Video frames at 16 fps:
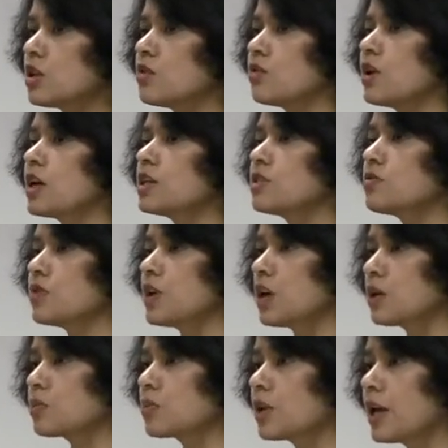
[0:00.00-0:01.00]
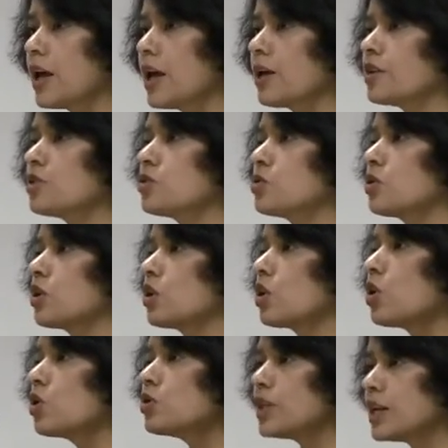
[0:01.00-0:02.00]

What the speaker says: of undeveloped land to a low